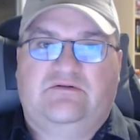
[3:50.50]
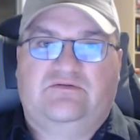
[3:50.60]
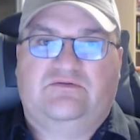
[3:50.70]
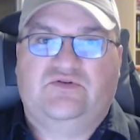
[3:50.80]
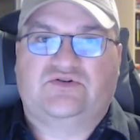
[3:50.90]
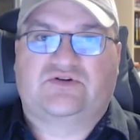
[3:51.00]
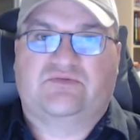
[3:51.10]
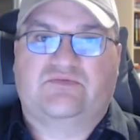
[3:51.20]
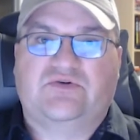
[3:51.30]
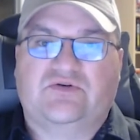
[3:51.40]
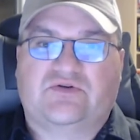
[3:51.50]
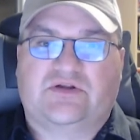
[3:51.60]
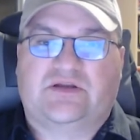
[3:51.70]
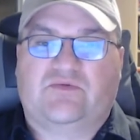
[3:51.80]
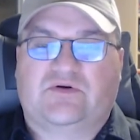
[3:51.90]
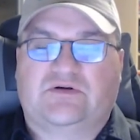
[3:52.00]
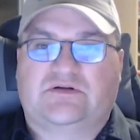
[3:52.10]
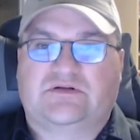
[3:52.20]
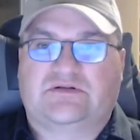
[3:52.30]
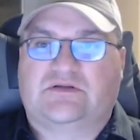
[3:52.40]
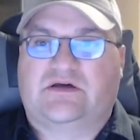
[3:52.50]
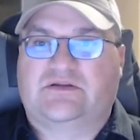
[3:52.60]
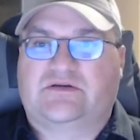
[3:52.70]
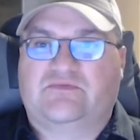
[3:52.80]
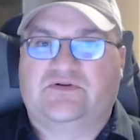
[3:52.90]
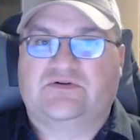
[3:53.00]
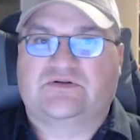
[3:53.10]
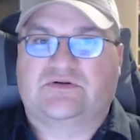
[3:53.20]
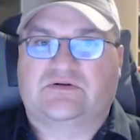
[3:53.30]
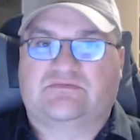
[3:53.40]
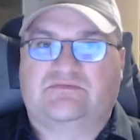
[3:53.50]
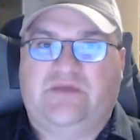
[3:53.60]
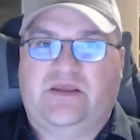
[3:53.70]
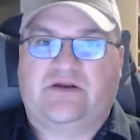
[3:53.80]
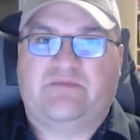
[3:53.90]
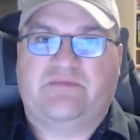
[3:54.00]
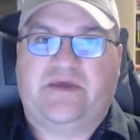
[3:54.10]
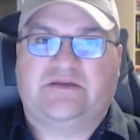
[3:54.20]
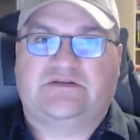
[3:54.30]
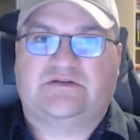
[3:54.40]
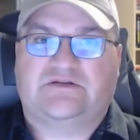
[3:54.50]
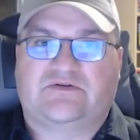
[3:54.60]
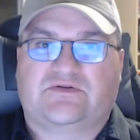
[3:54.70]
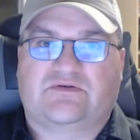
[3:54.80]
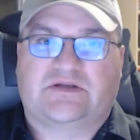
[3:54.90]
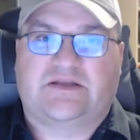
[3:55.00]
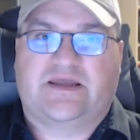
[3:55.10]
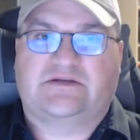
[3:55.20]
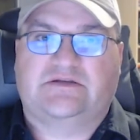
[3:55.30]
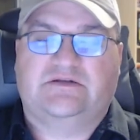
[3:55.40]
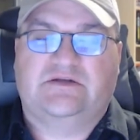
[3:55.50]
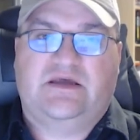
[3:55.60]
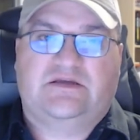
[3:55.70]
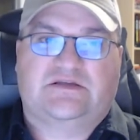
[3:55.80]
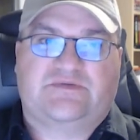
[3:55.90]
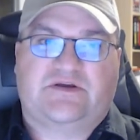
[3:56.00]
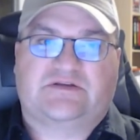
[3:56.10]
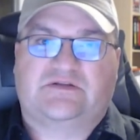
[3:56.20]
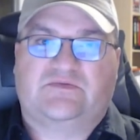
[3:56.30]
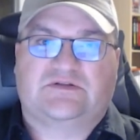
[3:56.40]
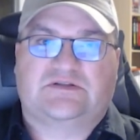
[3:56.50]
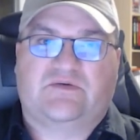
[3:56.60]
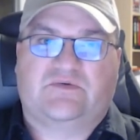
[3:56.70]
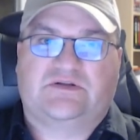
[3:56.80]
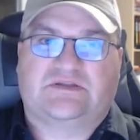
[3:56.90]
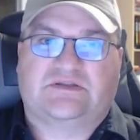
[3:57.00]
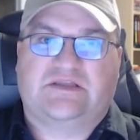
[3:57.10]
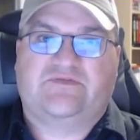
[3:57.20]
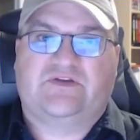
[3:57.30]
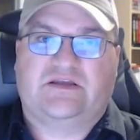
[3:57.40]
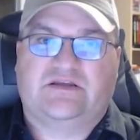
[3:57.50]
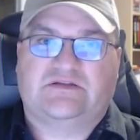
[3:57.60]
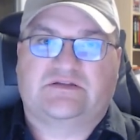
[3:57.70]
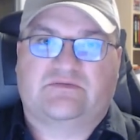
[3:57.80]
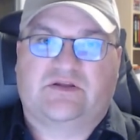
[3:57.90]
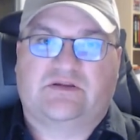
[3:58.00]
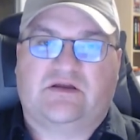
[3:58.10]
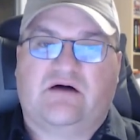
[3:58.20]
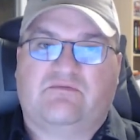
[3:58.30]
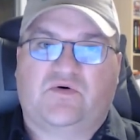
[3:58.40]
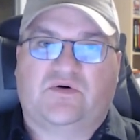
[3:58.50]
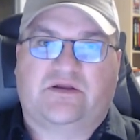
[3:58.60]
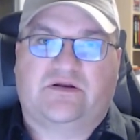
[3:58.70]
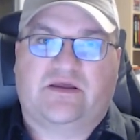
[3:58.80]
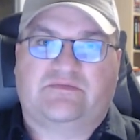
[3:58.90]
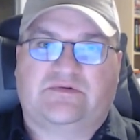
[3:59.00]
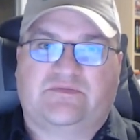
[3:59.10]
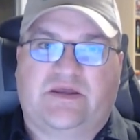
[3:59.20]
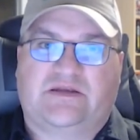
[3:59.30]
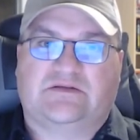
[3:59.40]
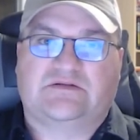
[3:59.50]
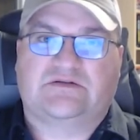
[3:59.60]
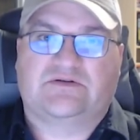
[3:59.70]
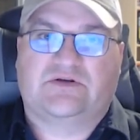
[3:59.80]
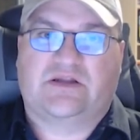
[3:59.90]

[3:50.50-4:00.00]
use your computer anymore, because a lot of the computers are internet based, so they're connected. Especially once that Windows 11 hits, it's going to be a lot more internet dependent, so you're going